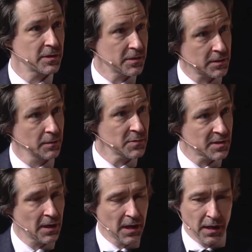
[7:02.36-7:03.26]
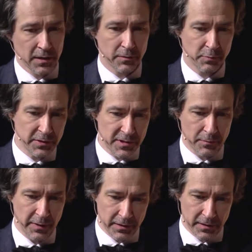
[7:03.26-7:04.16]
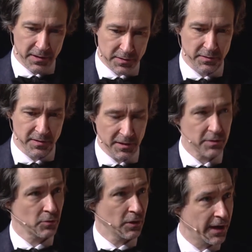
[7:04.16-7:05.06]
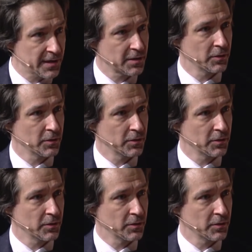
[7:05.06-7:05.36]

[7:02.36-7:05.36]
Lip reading: systems that participate in this decentralized,